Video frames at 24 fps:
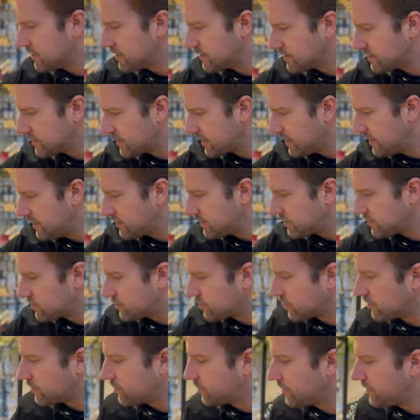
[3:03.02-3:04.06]
skate, a
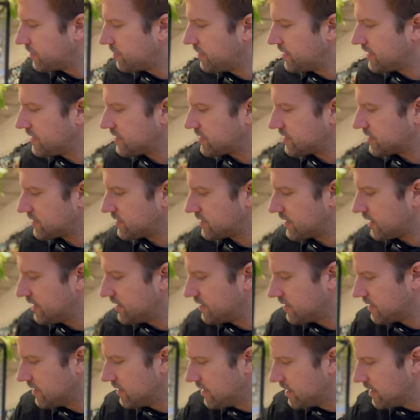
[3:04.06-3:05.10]
short wheelbase skate,
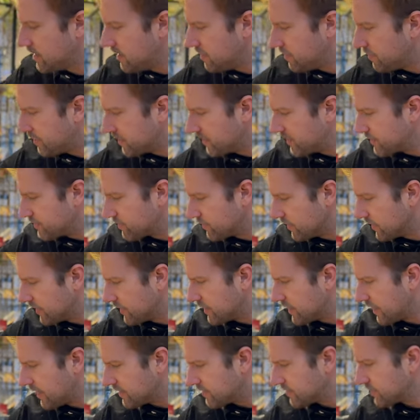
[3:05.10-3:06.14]
but it's really
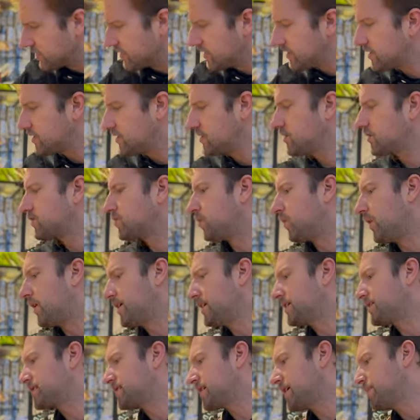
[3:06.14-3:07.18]
nice. So this is just one
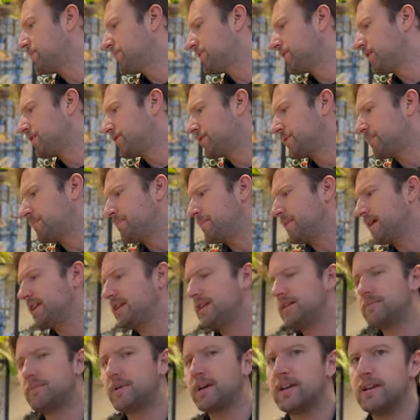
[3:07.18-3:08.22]
example of the
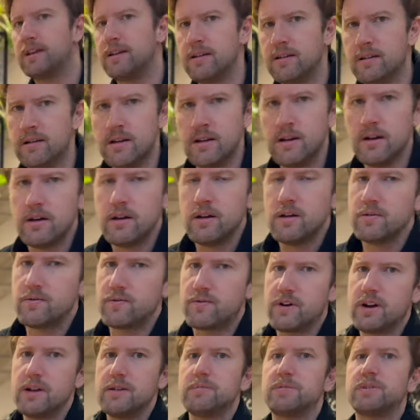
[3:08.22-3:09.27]
many, many
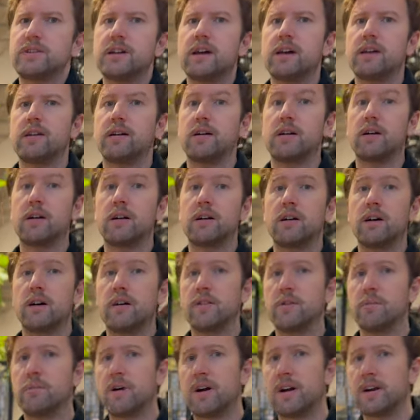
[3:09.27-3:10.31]
frames that are on
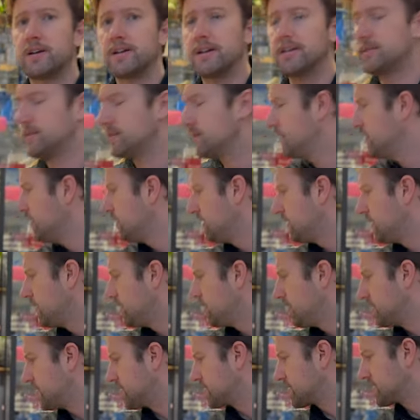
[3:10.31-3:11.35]
the market.
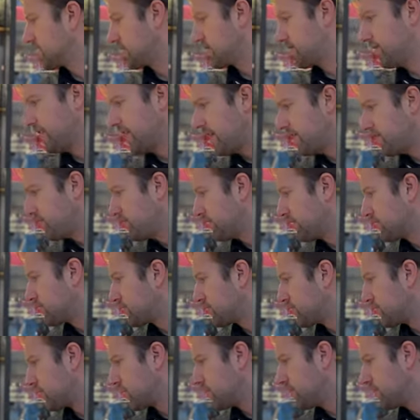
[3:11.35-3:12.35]
There's like 5 wheels, 4